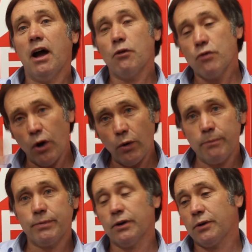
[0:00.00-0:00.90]
A
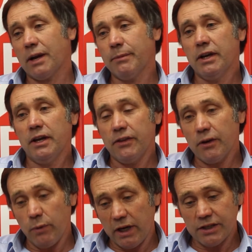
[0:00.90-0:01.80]
rolling programme
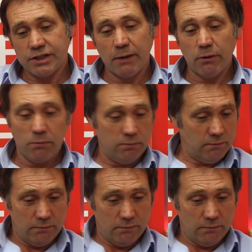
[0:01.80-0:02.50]
that we can say, well,